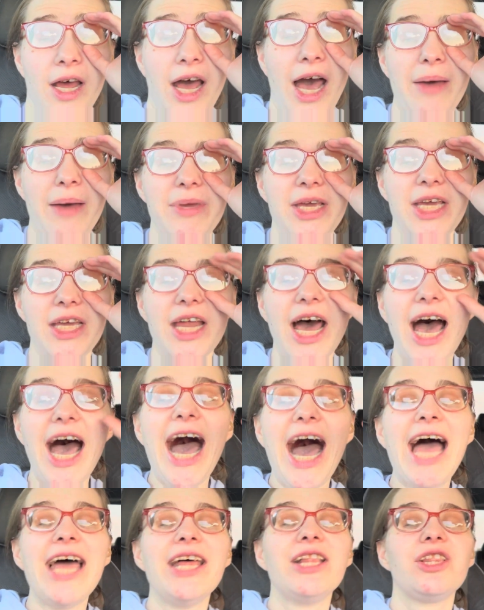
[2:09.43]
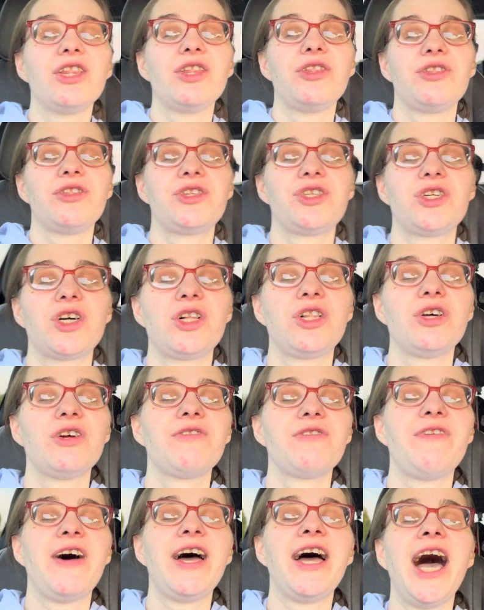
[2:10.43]
I mean, to
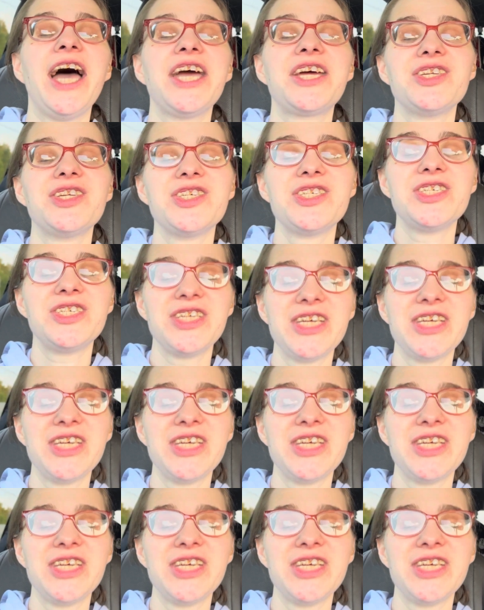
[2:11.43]
clarify, I can see.